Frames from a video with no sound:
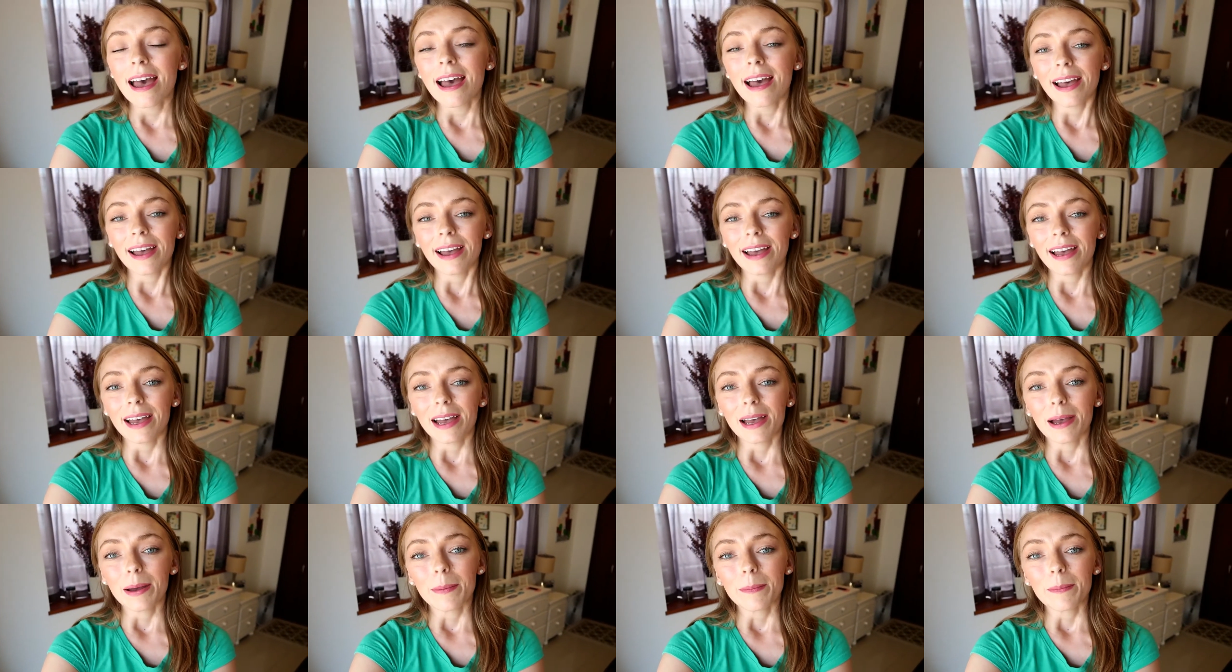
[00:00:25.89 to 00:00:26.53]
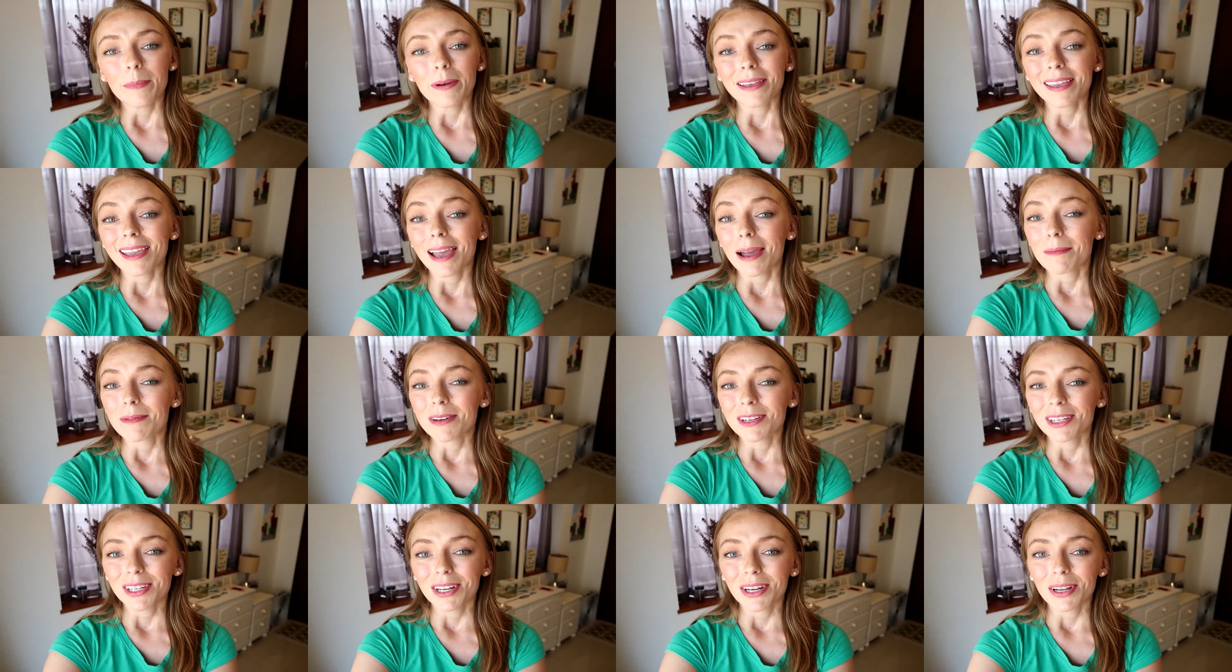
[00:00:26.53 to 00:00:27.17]
But yeah,
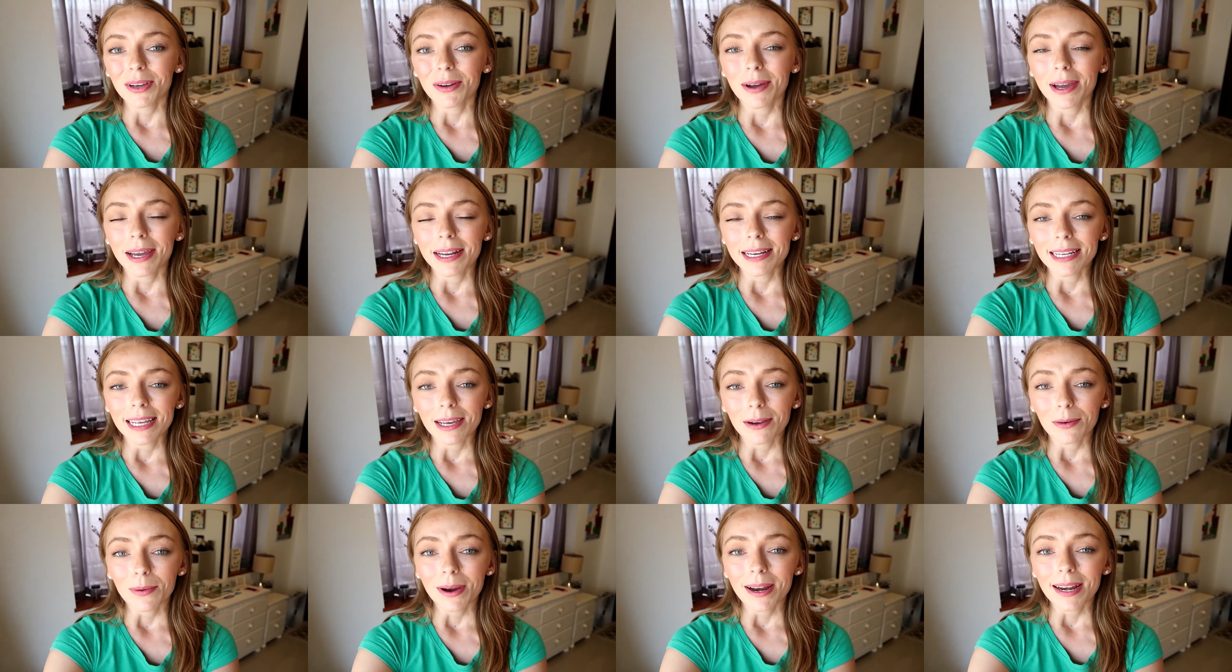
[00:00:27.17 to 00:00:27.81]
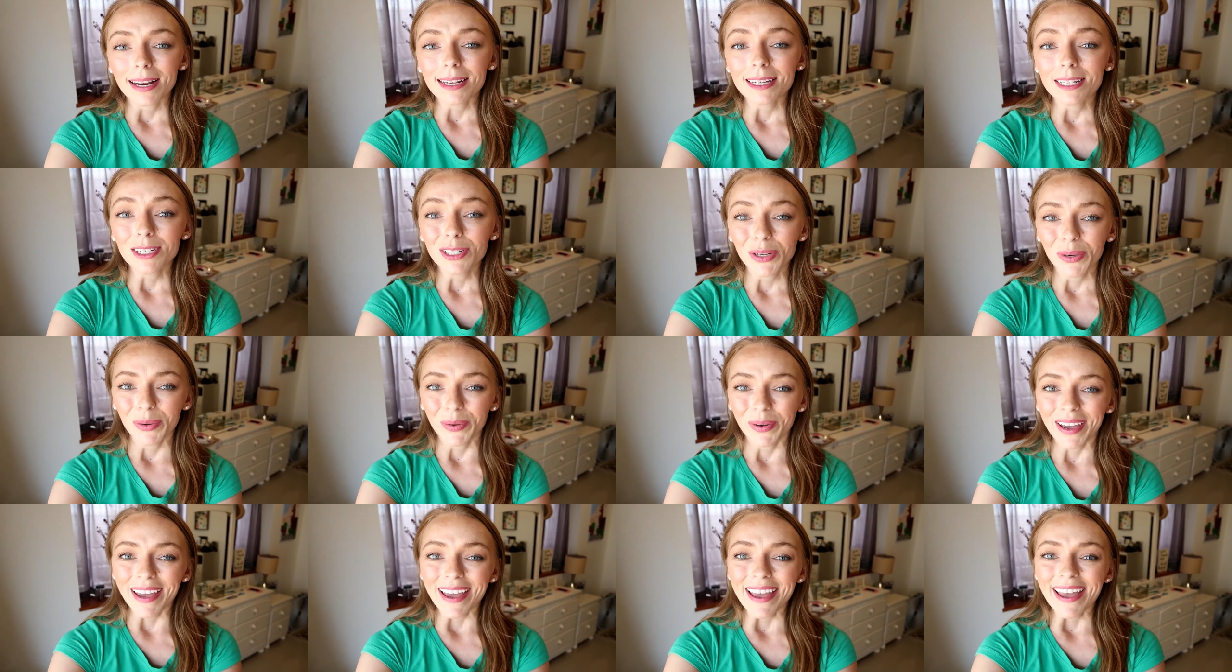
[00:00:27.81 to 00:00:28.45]
I'm just going to go ahead and get right
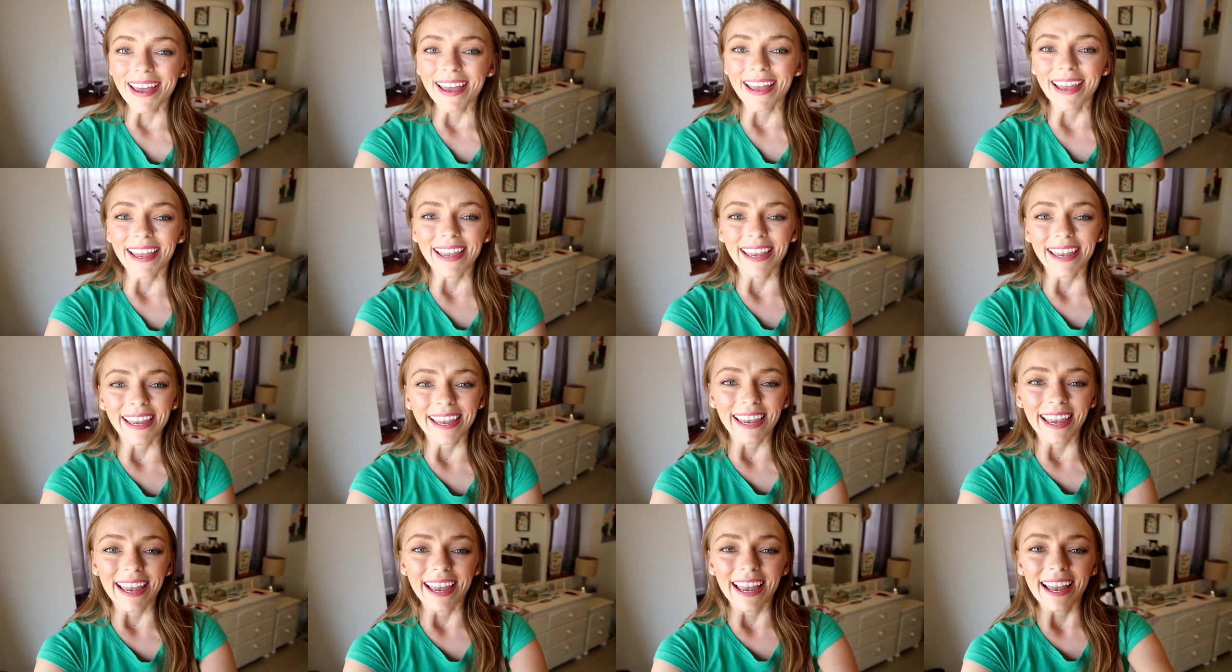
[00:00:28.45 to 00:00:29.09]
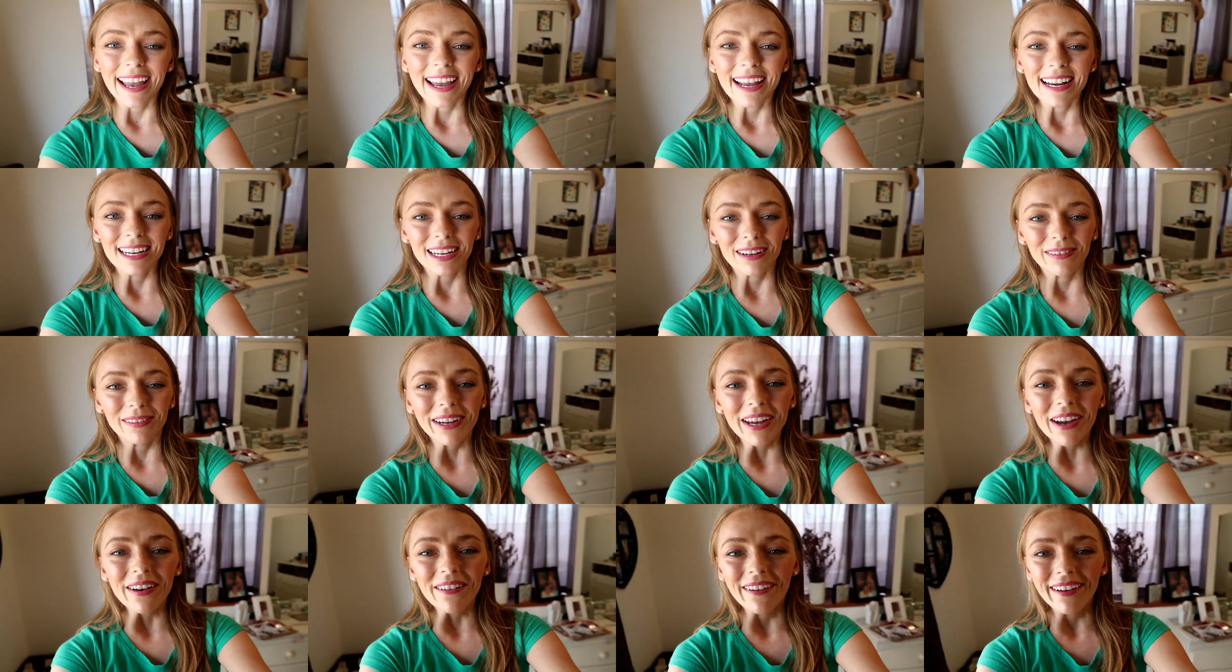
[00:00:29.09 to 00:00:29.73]
into it, and here
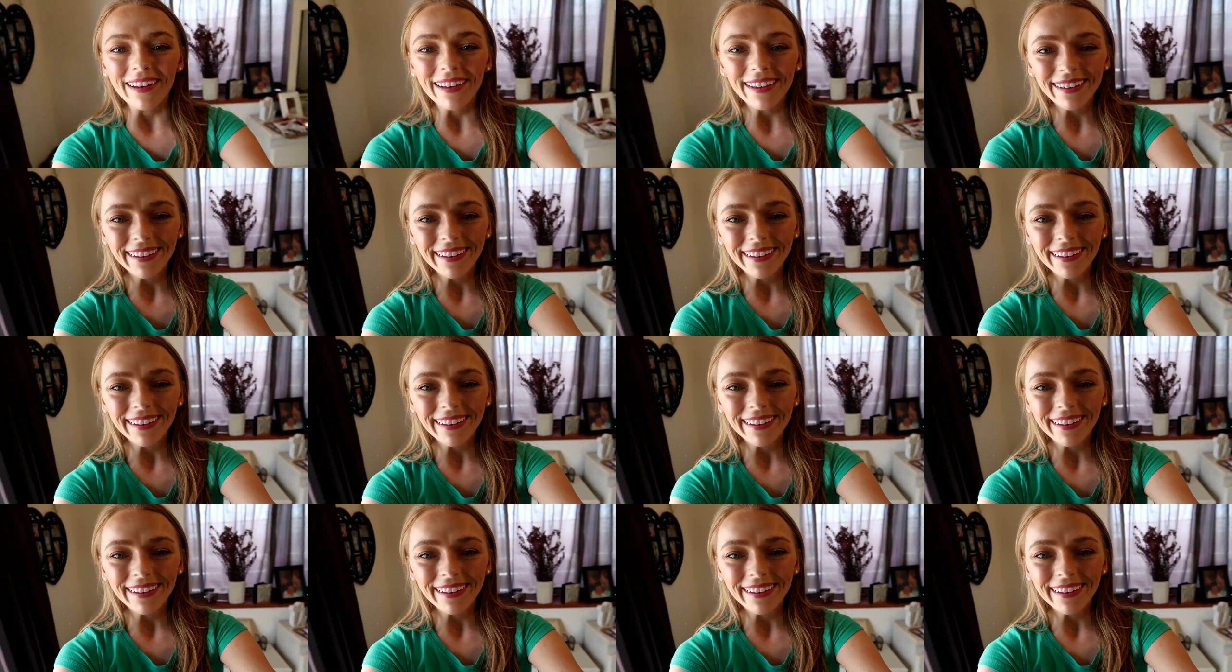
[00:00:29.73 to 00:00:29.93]
we go.